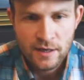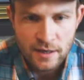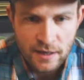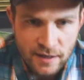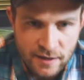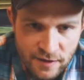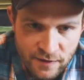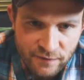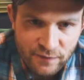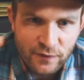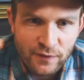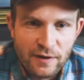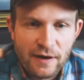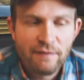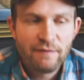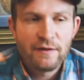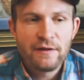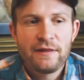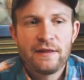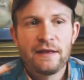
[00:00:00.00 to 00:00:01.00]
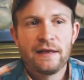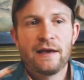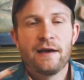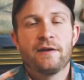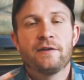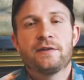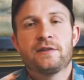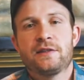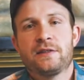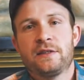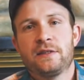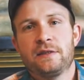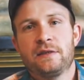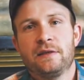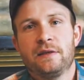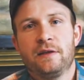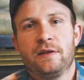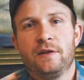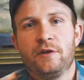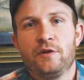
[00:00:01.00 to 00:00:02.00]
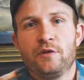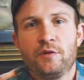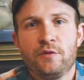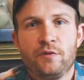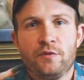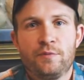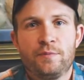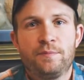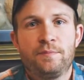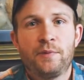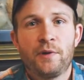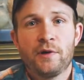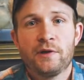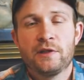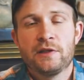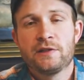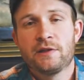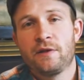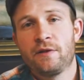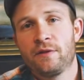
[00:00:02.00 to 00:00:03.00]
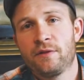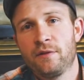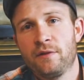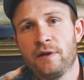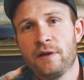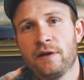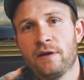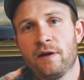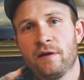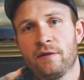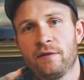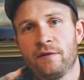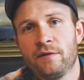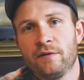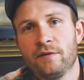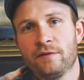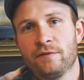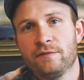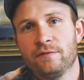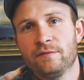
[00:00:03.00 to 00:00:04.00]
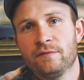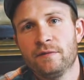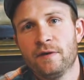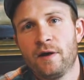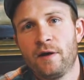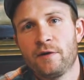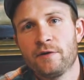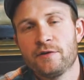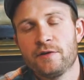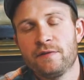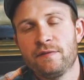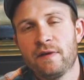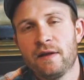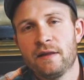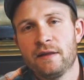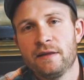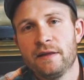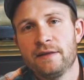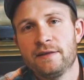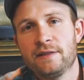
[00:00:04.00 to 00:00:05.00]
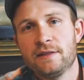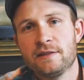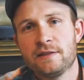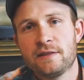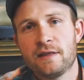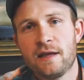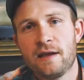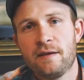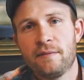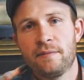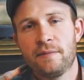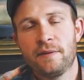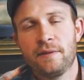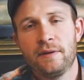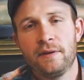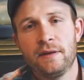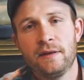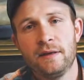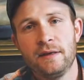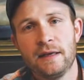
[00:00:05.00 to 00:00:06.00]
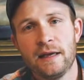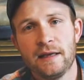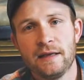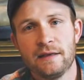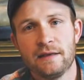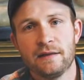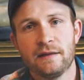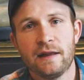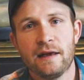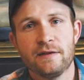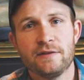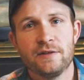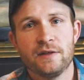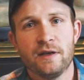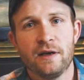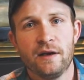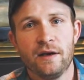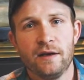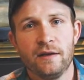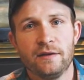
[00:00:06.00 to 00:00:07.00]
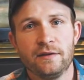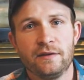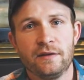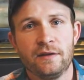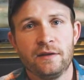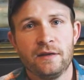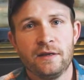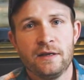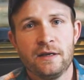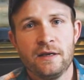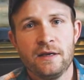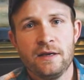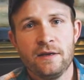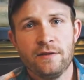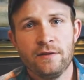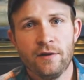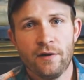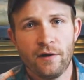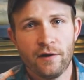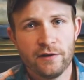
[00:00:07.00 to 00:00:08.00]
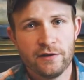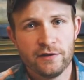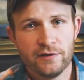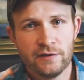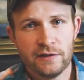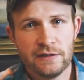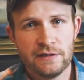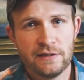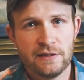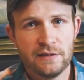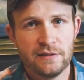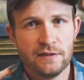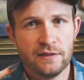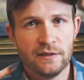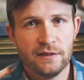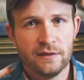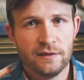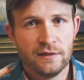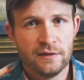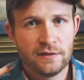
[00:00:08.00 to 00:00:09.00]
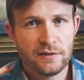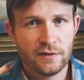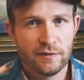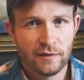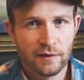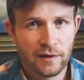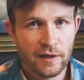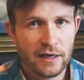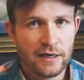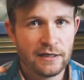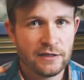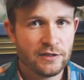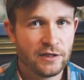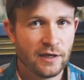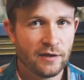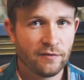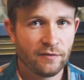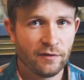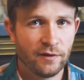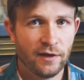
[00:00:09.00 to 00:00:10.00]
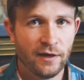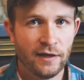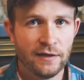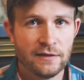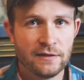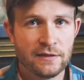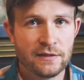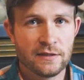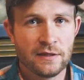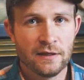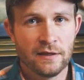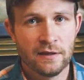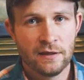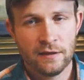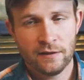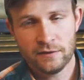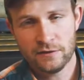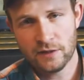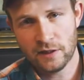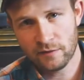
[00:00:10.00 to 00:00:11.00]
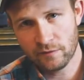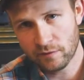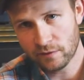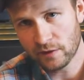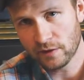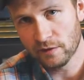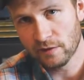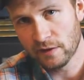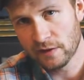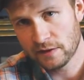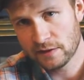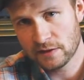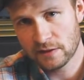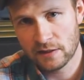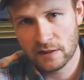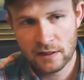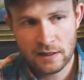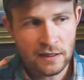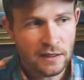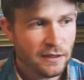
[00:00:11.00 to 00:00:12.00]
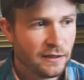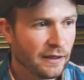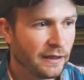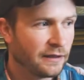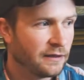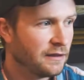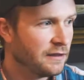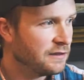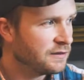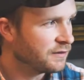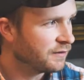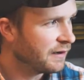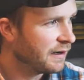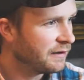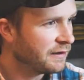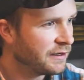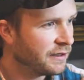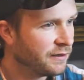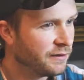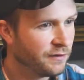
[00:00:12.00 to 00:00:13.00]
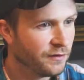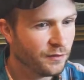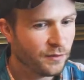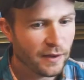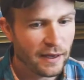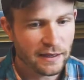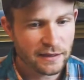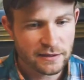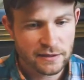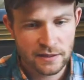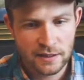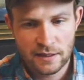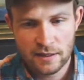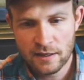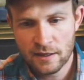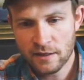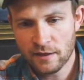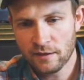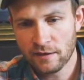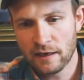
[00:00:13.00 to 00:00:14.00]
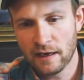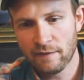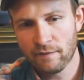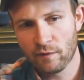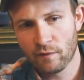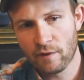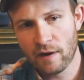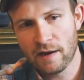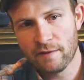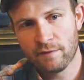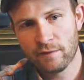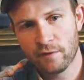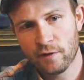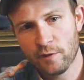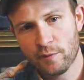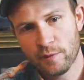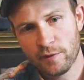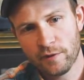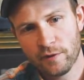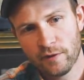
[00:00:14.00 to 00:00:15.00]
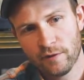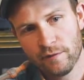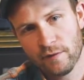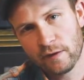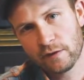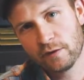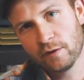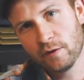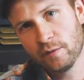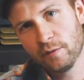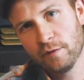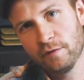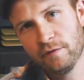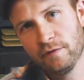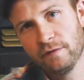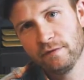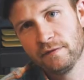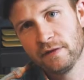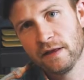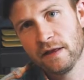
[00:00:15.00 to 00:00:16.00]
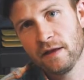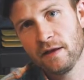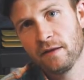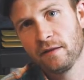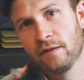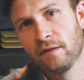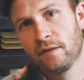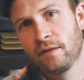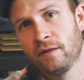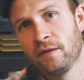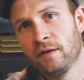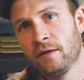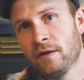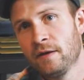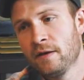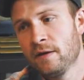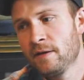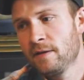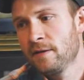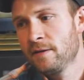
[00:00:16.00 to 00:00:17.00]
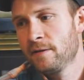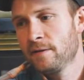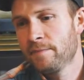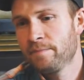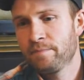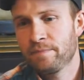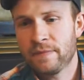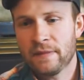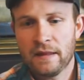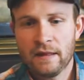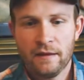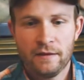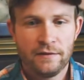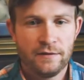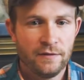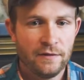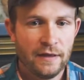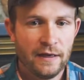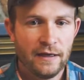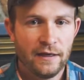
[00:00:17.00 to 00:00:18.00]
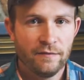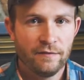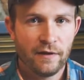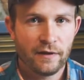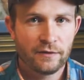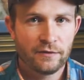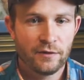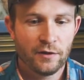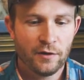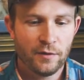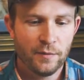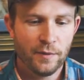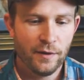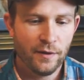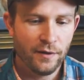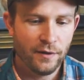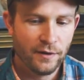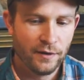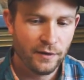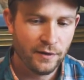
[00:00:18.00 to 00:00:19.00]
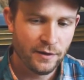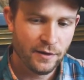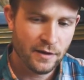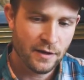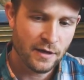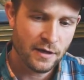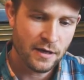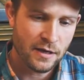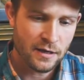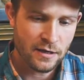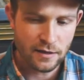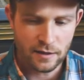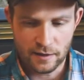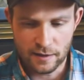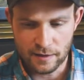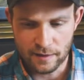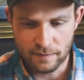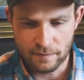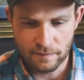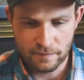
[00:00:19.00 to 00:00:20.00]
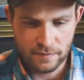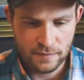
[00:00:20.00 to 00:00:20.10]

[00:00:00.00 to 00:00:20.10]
For everything else, you purchase a $30 archery validation stamp, and it allows you to hunt the archery season. So in a lot of general hunts, general units, like these around here in the West, you're going to have a rifle opener of October 15th to the end of October. The